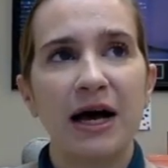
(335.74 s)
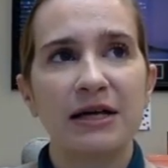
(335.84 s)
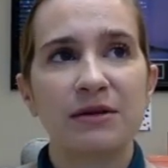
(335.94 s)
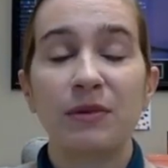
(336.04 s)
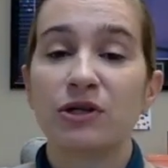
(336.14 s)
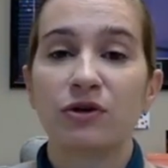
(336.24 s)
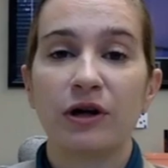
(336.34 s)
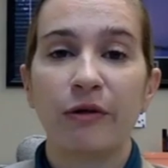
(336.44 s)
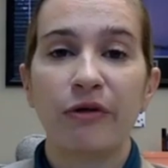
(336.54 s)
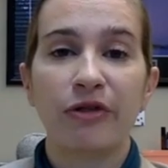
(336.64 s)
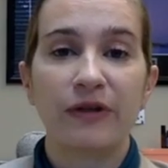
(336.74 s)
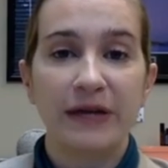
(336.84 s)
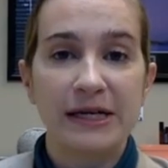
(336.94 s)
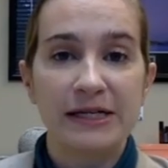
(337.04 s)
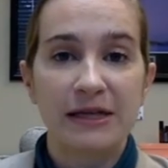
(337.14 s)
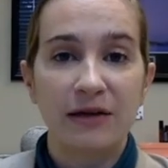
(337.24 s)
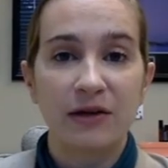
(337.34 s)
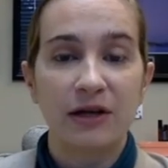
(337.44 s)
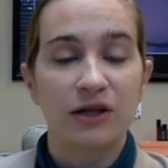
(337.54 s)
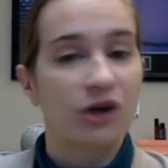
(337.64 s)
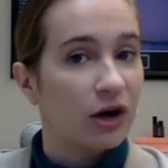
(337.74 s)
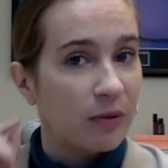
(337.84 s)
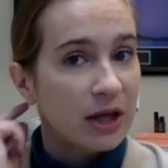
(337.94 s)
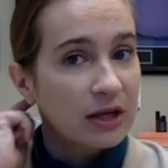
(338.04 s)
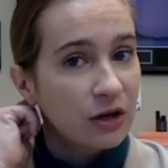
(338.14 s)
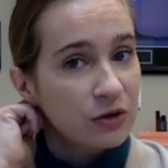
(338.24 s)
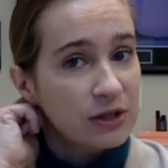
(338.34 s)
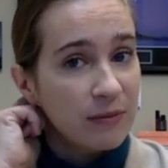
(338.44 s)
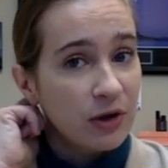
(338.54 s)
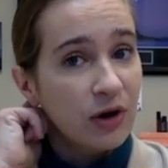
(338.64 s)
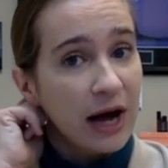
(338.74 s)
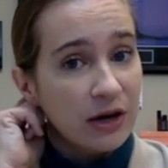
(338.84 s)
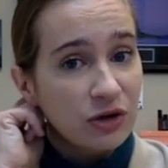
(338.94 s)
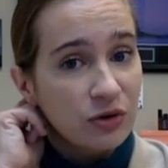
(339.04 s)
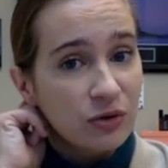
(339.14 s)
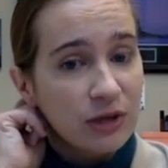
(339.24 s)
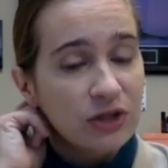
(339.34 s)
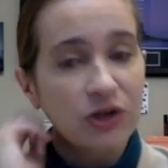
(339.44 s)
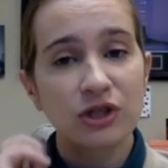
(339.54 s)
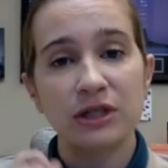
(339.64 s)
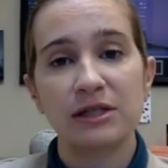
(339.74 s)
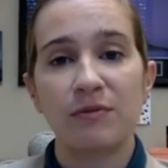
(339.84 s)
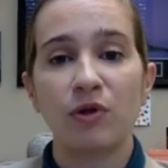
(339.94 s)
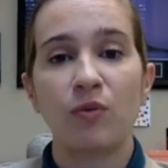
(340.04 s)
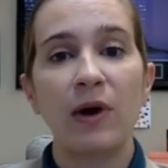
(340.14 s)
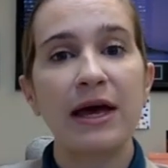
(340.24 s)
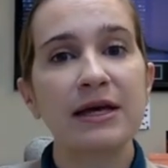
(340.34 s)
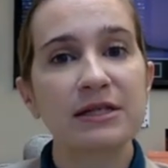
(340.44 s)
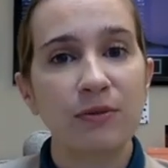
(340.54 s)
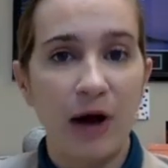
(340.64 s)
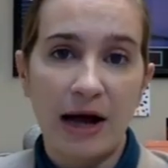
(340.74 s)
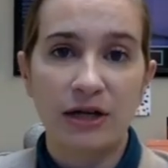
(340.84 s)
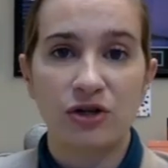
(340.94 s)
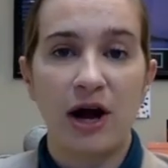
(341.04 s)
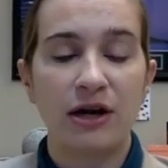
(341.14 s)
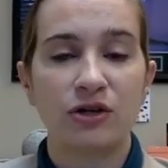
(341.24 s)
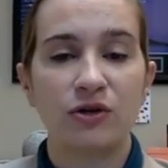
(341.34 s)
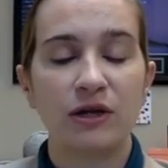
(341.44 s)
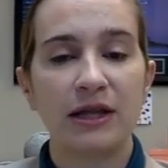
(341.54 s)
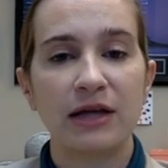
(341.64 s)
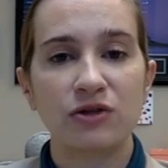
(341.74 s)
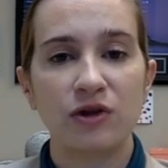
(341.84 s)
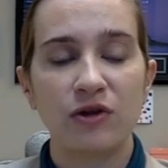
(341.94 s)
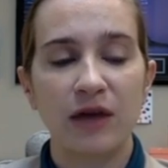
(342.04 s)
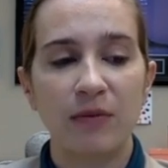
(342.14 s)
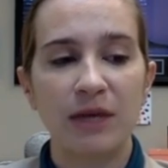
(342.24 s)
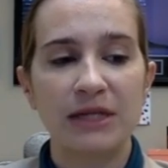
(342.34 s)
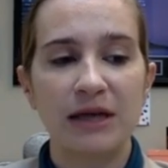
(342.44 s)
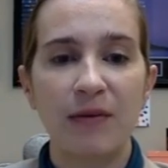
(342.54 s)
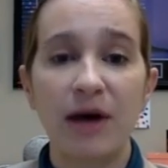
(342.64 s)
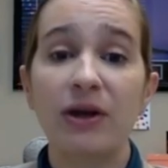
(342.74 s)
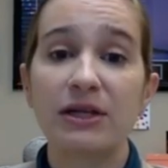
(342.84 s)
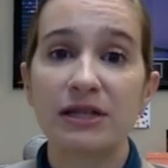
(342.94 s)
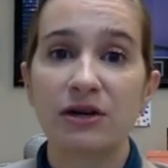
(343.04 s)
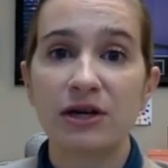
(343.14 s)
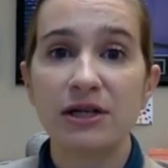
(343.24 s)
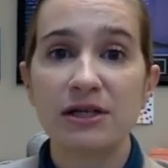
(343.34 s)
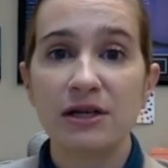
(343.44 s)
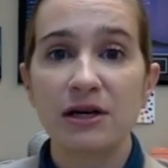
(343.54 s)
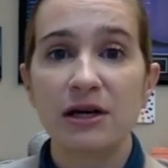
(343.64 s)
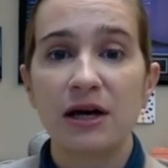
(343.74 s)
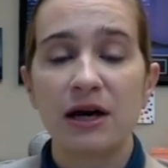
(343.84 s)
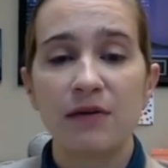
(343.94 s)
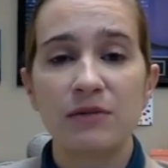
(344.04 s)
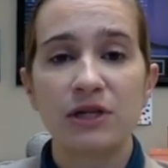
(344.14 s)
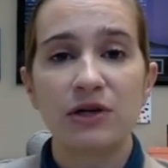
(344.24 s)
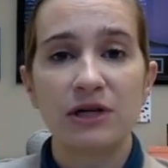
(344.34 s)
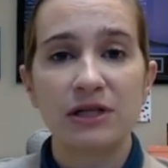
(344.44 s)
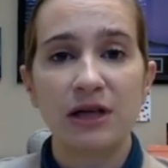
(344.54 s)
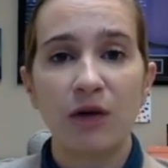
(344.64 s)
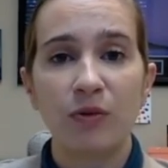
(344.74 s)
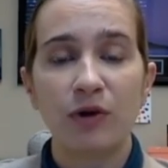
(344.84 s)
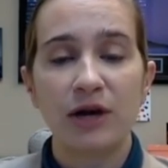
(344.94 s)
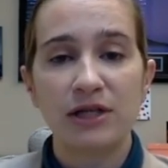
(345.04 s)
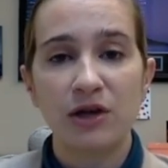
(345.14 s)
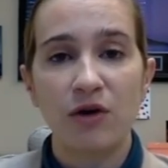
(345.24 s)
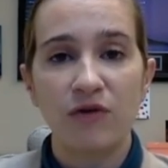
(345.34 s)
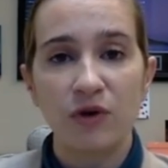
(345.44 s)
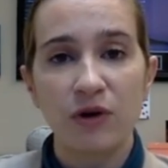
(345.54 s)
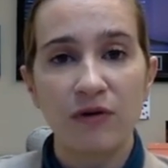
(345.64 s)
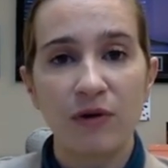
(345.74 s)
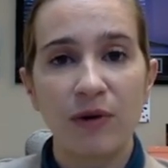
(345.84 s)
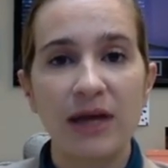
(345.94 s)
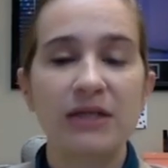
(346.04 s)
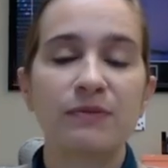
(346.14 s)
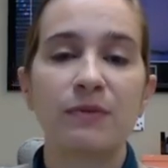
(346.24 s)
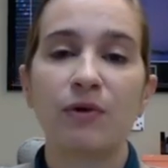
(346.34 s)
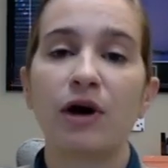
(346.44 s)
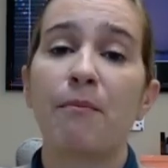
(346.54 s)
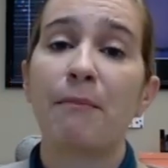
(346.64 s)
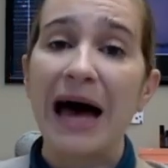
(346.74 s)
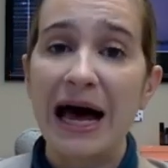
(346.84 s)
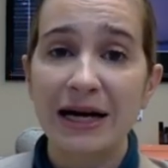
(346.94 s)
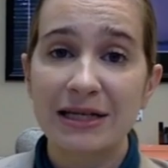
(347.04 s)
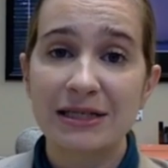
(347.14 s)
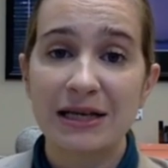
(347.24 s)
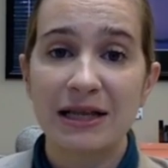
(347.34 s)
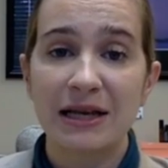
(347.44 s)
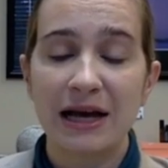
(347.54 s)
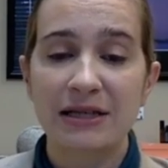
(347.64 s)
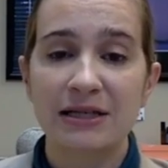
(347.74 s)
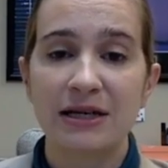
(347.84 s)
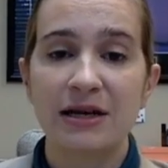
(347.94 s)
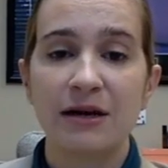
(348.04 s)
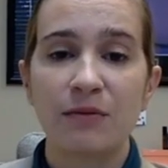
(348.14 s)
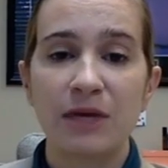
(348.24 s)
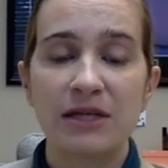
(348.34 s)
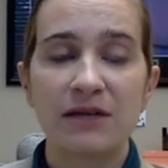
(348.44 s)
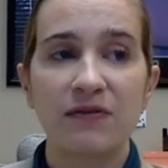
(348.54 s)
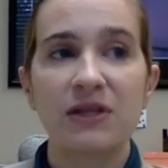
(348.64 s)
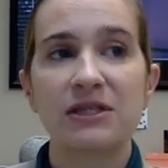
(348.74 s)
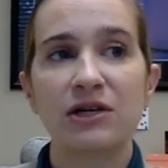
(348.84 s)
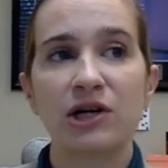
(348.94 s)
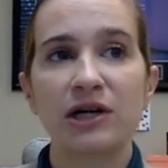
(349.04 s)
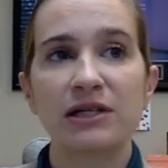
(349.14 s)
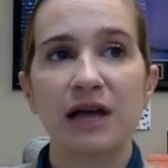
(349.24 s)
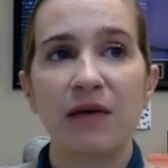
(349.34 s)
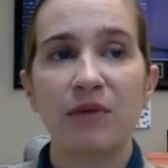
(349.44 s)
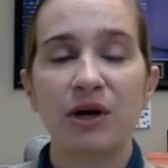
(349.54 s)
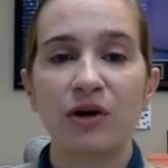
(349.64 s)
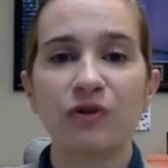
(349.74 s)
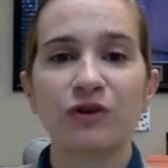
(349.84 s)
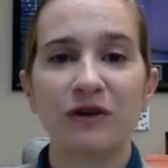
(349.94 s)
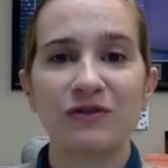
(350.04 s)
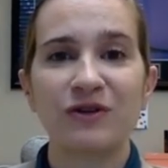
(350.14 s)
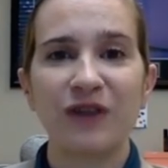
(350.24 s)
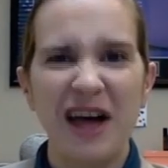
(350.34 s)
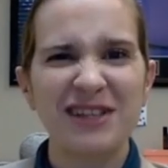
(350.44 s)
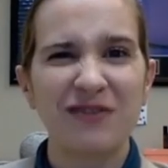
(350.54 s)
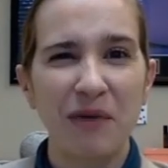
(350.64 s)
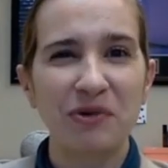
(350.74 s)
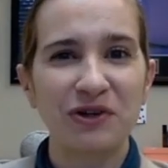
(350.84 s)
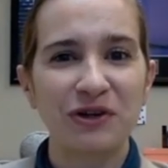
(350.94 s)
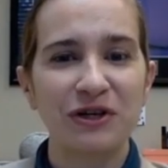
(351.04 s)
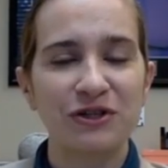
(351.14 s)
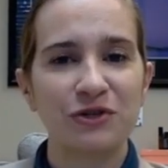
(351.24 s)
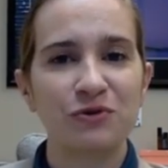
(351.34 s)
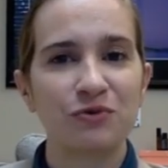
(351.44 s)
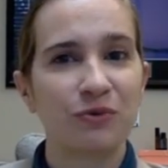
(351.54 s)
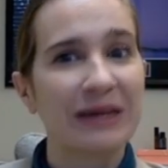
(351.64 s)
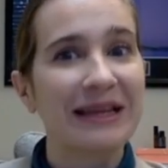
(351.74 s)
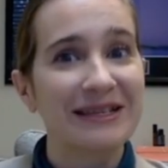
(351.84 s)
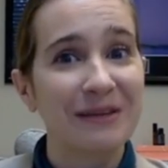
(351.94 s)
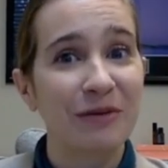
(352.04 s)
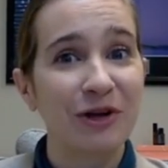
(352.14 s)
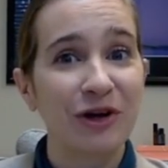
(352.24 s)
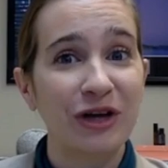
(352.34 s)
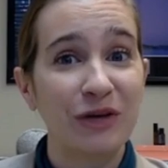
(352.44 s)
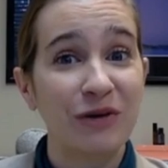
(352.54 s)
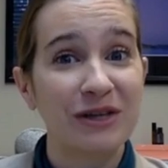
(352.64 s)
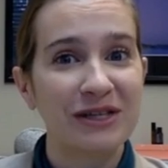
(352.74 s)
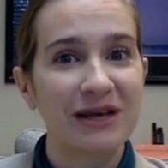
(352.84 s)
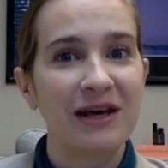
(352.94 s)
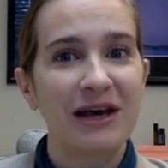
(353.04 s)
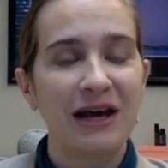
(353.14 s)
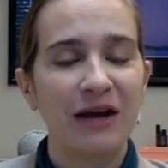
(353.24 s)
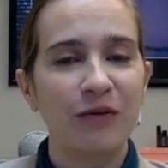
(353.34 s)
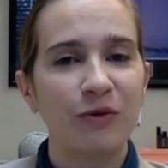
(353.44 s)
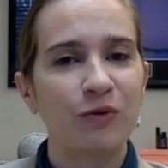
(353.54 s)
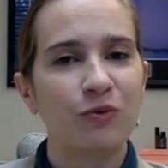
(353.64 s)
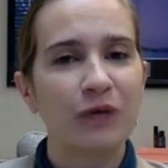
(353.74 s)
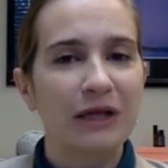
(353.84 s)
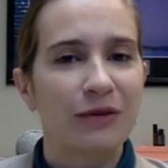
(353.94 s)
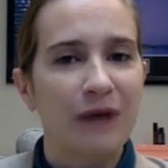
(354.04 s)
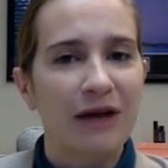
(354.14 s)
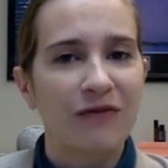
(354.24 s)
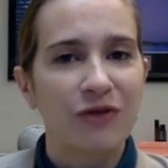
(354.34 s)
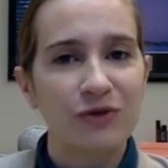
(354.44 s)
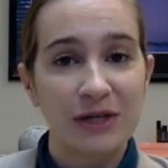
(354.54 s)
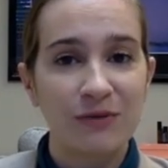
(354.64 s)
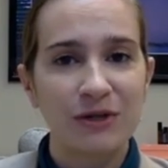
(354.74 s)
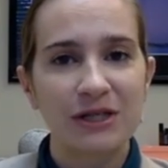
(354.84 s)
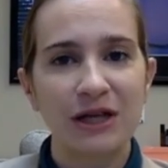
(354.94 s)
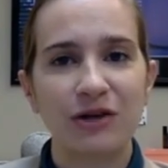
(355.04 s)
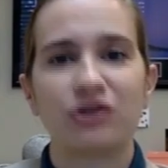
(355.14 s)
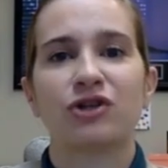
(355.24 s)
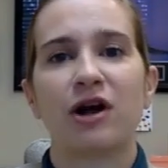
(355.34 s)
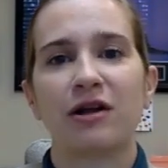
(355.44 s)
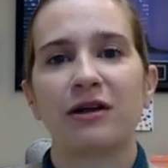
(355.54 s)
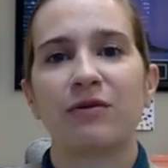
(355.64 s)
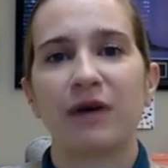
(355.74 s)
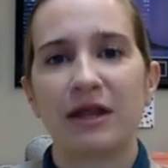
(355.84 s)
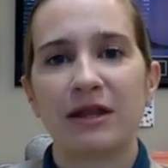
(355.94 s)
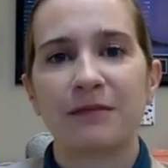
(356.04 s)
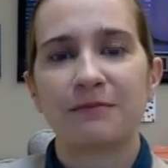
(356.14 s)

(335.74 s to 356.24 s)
as a mental health skill, and talked about, some of the gratitude research and some of the ways to practice gratitude and that sort of thing. But it's come out in a series. Series help your SEO a few different ways. People come back to see the next piece of the series, but it also gives you lots of opportunities to use really similar keywords and help you really rank for those keywords that you're struggling with.